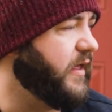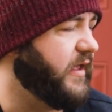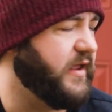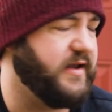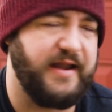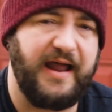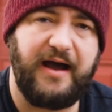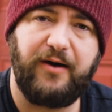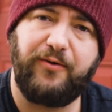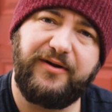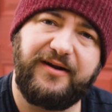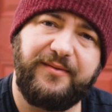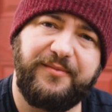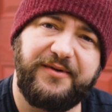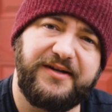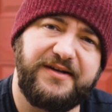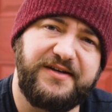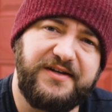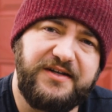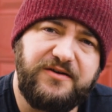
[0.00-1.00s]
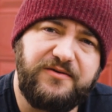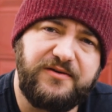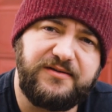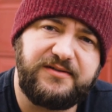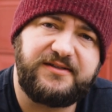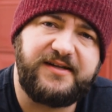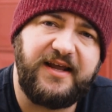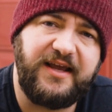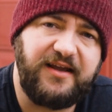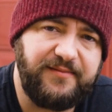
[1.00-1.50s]
And now what I'm going to do
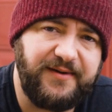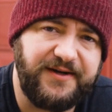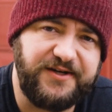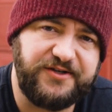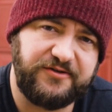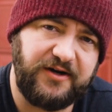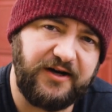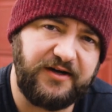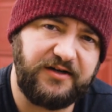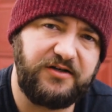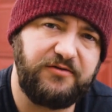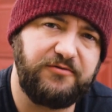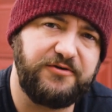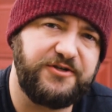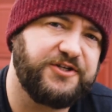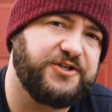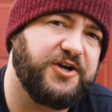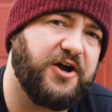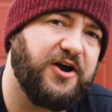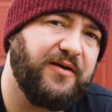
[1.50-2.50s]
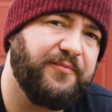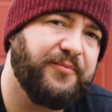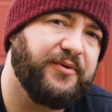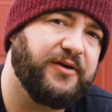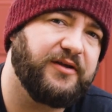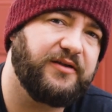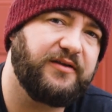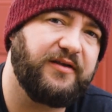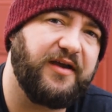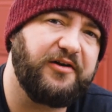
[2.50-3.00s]
is take my truck to a shop,
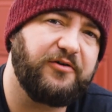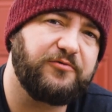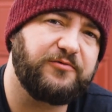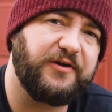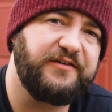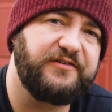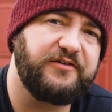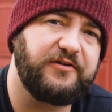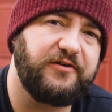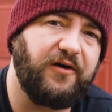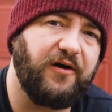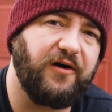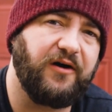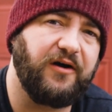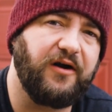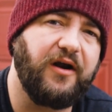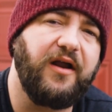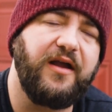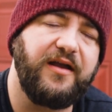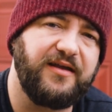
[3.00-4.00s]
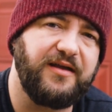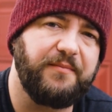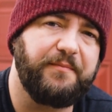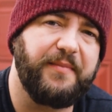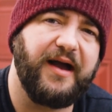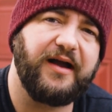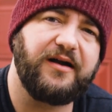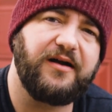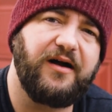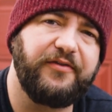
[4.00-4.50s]
get a rental car, and get
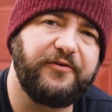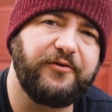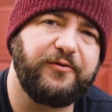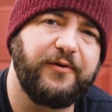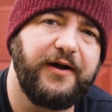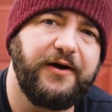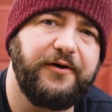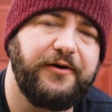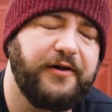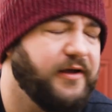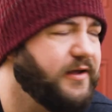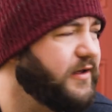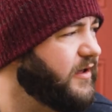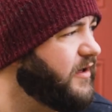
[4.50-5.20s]
back on the road.